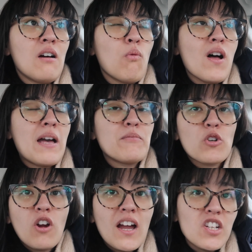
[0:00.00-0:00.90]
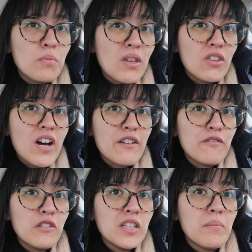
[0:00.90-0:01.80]
while I'm trying to be
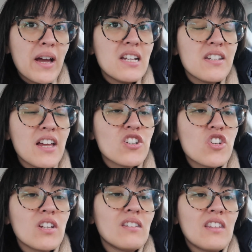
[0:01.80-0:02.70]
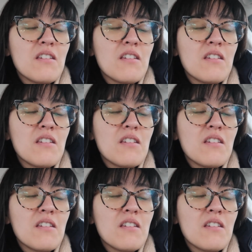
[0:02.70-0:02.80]
thoughtful in my intention,